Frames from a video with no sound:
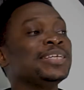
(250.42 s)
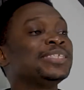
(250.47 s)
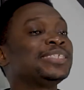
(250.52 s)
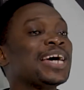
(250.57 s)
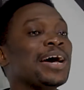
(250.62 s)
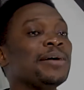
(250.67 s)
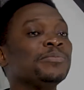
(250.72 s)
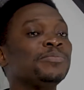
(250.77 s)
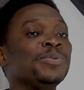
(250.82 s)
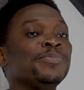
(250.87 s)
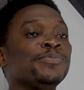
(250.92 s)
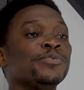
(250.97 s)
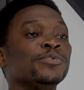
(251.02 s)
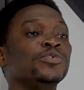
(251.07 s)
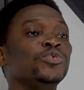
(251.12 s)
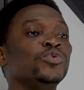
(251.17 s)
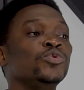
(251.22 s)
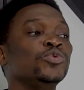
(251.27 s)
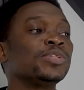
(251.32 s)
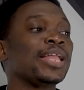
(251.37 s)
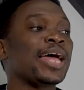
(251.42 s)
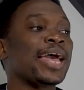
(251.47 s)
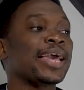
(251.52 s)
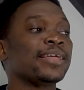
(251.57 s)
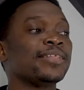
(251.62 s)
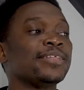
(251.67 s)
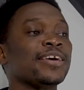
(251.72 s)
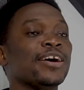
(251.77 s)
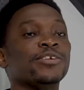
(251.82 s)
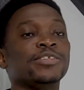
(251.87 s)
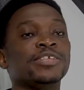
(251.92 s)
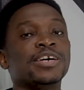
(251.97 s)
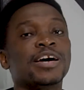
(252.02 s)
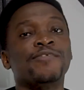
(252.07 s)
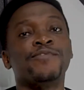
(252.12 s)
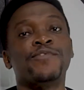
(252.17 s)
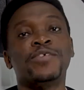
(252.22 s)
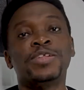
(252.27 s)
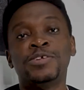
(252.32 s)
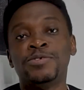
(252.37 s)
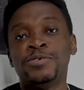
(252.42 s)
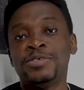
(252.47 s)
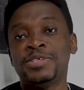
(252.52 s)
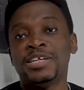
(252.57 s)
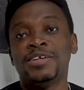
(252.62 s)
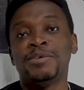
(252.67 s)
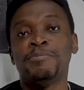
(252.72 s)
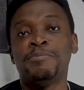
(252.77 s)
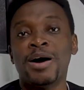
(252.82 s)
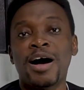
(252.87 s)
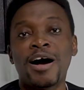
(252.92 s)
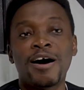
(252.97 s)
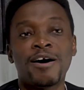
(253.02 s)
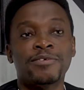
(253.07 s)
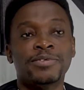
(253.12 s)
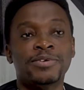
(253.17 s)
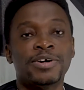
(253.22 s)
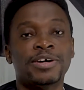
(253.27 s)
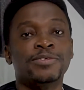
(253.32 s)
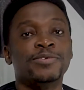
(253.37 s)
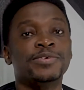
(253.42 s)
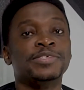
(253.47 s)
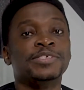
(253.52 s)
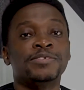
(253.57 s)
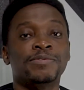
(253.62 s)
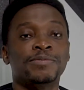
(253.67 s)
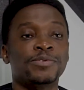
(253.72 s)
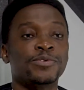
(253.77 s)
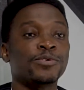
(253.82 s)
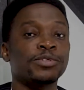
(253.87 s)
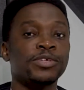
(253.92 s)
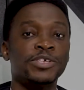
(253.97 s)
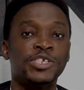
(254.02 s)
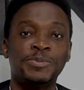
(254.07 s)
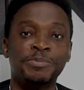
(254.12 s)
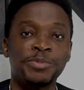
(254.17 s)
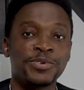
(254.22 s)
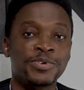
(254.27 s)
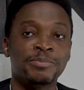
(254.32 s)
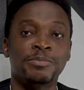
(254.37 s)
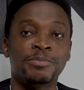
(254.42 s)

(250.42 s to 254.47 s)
times people do like they are falling under the power, the anointing of the Holy Spirit,